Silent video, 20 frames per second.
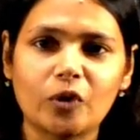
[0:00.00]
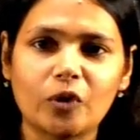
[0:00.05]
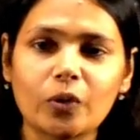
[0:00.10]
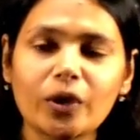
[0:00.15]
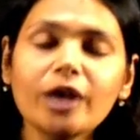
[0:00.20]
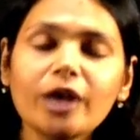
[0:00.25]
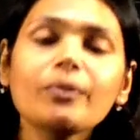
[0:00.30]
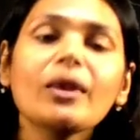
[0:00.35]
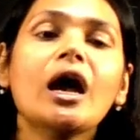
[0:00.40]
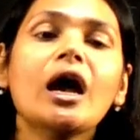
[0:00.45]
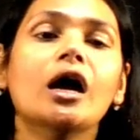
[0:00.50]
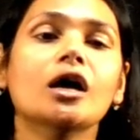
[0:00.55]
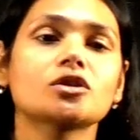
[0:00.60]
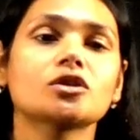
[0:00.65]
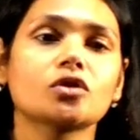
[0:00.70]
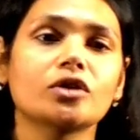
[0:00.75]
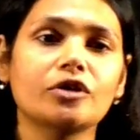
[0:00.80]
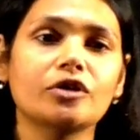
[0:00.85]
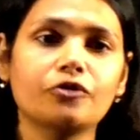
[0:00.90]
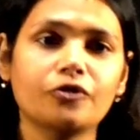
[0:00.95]
Okay,
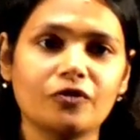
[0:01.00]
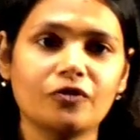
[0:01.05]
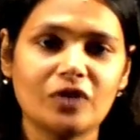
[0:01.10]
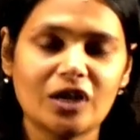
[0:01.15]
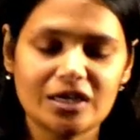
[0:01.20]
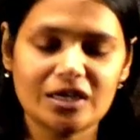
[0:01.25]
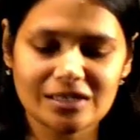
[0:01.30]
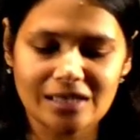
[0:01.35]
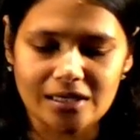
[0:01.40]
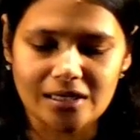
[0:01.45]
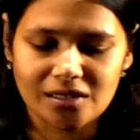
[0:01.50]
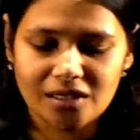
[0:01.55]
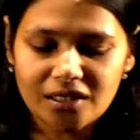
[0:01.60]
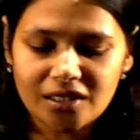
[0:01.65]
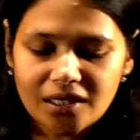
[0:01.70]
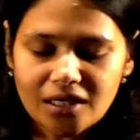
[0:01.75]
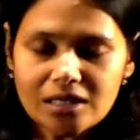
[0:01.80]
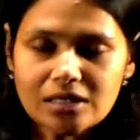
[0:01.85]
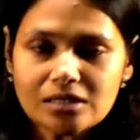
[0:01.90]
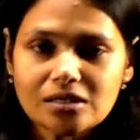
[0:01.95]
so if there is
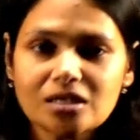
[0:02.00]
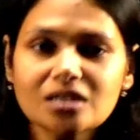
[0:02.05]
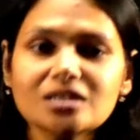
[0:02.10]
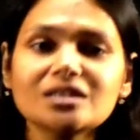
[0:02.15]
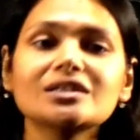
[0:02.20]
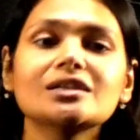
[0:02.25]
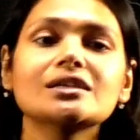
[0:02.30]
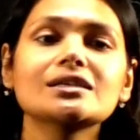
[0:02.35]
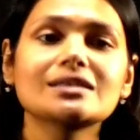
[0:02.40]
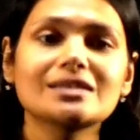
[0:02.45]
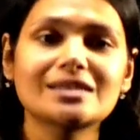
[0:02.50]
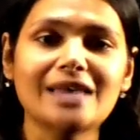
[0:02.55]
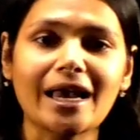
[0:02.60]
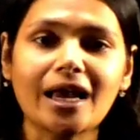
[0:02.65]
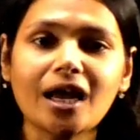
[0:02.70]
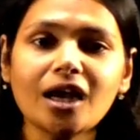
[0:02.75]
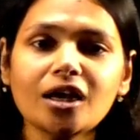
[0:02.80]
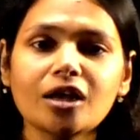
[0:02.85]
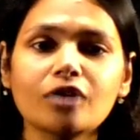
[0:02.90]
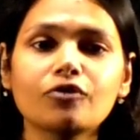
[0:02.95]
aesthetic concerns.
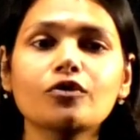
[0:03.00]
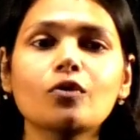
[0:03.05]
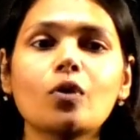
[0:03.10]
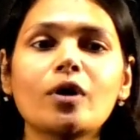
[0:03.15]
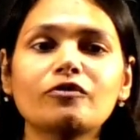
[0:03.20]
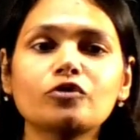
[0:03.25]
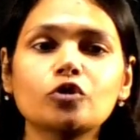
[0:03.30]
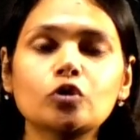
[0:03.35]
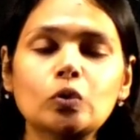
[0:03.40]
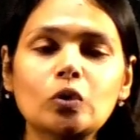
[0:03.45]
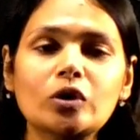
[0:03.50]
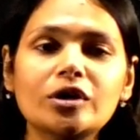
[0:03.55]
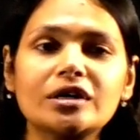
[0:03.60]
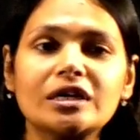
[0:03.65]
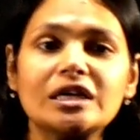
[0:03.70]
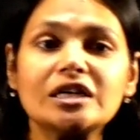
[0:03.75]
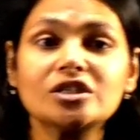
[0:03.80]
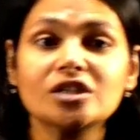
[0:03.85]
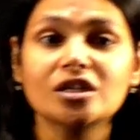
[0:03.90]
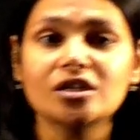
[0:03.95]
Second, if you have to do a
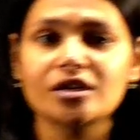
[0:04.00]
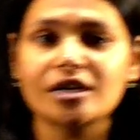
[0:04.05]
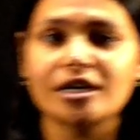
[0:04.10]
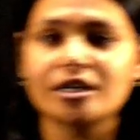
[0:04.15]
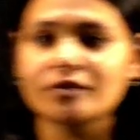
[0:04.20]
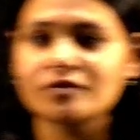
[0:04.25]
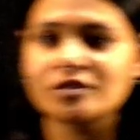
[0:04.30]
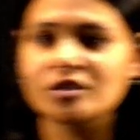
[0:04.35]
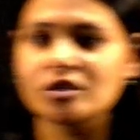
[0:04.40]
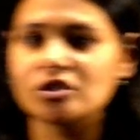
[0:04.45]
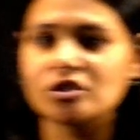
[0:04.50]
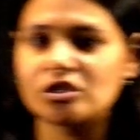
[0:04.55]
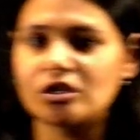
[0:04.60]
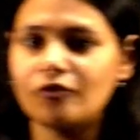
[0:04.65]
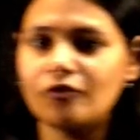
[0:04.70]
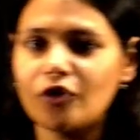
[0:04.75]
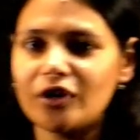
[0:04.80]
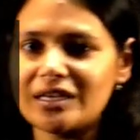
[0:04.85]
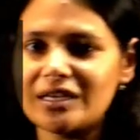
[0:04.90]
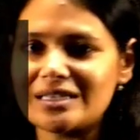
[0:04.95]
regenerative
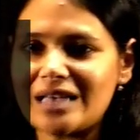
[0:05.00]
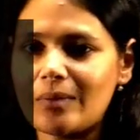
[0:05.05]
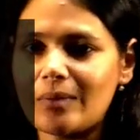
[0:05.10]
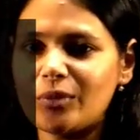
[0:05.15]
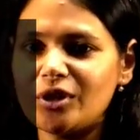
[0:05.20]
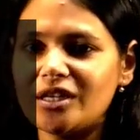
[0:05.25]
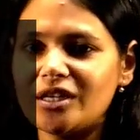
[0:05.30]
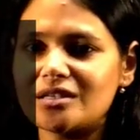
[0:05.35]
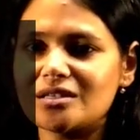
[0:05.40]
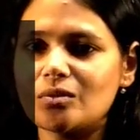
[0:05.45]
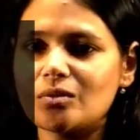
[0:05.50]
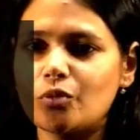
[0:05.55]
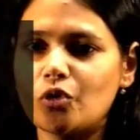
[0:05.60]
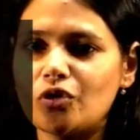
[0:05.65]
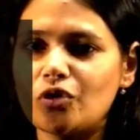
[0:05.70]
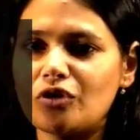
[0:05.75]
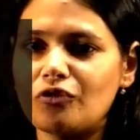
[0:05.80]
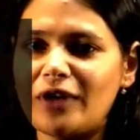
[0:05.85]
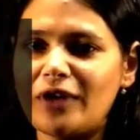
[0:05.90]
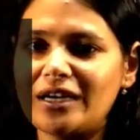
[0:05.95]
surgery, for example, there is a
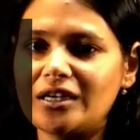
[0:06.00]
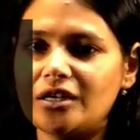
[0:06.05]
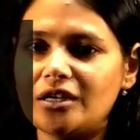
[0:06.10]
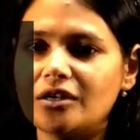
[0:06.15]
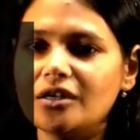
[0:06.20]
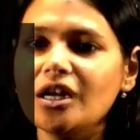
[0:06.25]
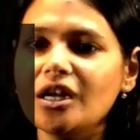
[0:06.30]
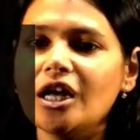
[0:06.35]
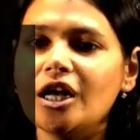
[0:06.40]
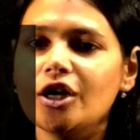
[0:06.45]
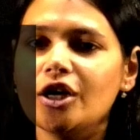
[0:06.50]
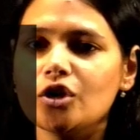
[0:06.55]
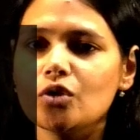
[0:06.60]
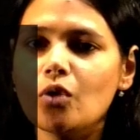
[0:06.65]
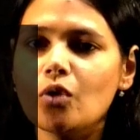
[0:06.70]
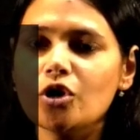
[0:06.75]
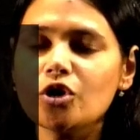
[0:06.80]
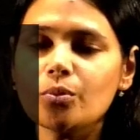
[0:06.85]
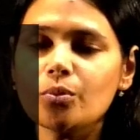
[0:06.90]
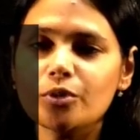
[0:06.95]
bone defect here,
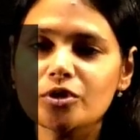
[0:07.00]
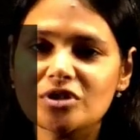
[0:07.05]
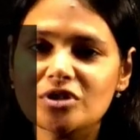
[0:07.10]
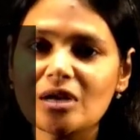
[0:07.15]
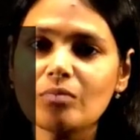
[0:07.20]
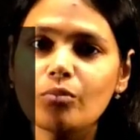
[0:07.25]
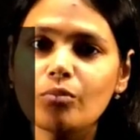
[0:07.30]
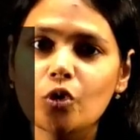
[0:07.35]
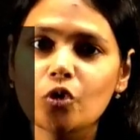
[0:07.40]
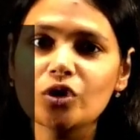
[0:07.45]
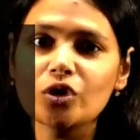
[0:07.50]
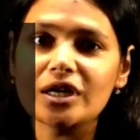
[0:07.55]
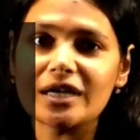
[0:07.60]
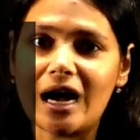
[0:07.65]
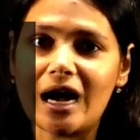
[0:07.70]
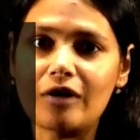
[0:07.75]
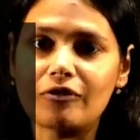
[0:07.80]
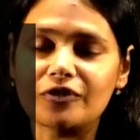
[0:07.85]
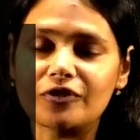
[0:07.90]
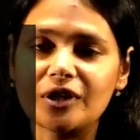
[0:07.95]
you want to put some bone
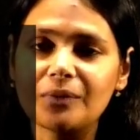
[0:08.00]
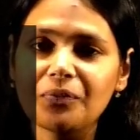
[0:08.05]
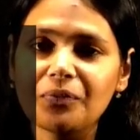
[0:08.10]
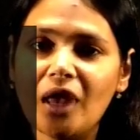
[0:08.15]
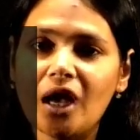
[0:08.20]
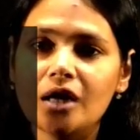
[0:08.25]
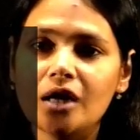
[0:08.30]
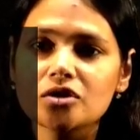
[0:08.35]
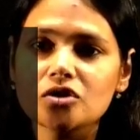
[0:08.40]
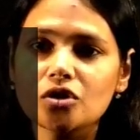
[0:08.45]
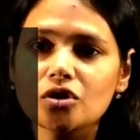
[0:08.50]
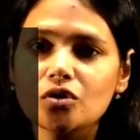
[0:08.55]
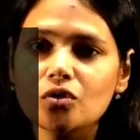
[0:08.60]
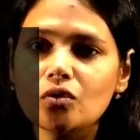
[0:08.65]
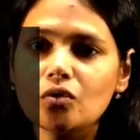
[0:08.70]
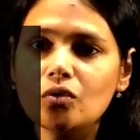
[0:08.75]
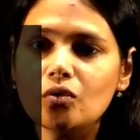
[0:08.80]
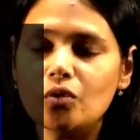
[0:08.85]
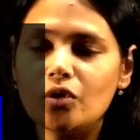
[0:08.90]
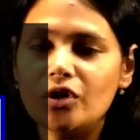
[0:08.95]
graft. So
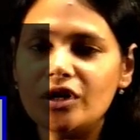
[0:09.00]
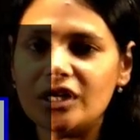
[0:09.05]
you